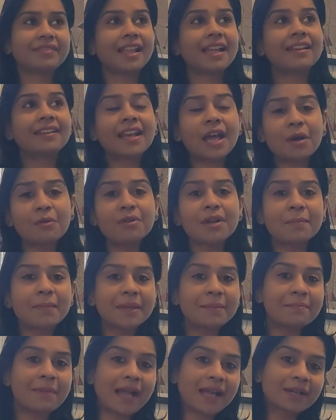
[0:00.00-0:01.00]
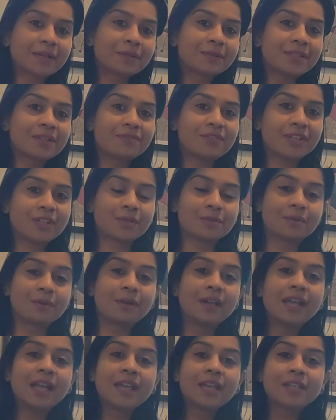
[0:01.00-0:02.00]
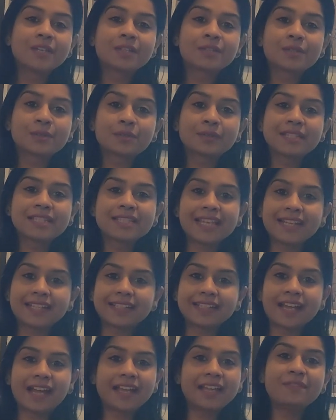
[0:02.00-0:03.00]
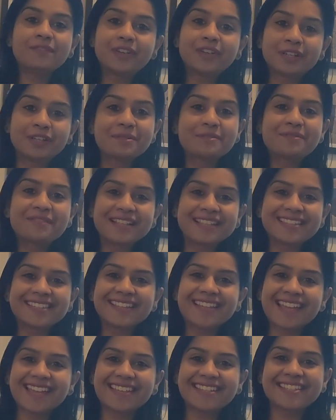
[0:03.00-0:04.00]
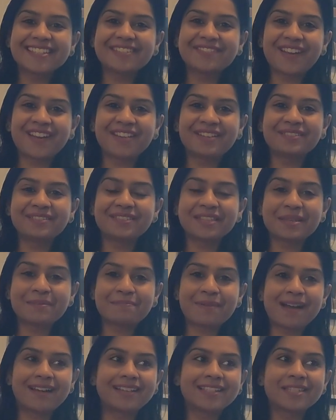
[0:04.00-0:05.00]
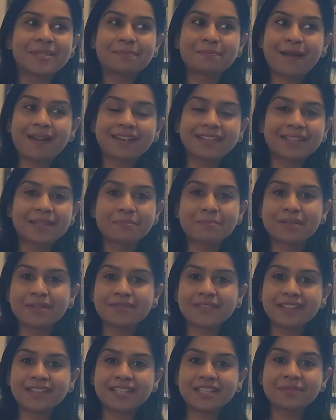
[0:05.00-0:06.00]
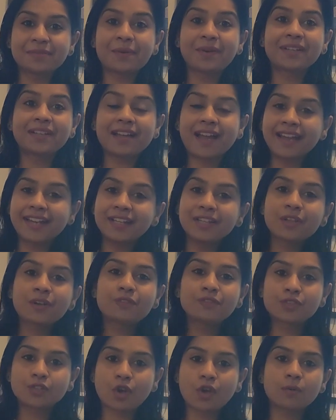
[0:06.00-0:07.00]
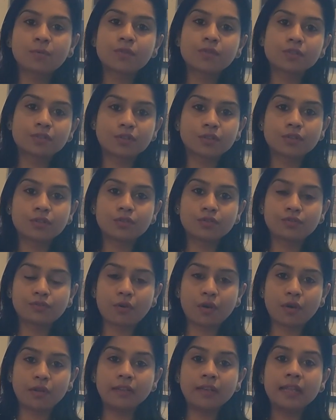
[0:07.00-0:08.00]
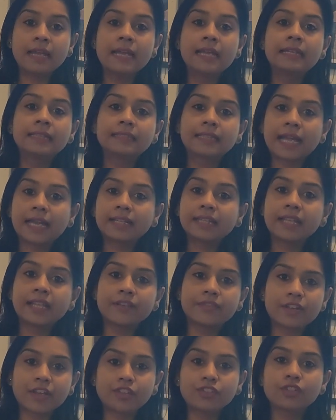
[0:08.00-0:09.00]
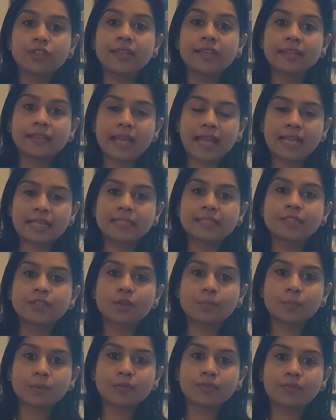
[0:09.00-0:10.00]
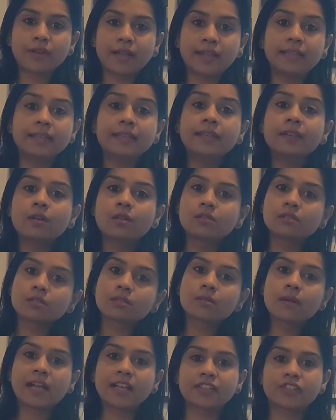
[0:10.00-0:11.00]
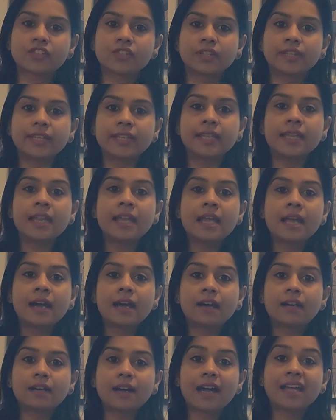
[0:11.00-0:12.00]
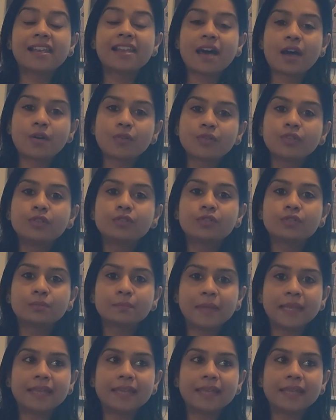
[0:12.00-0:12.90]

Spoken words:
Now coming back to the video. So this entire video once again is divided into 3 parts. Part number 1 is what kind of job should you look for that eventually enhance your profile and also actually allow you to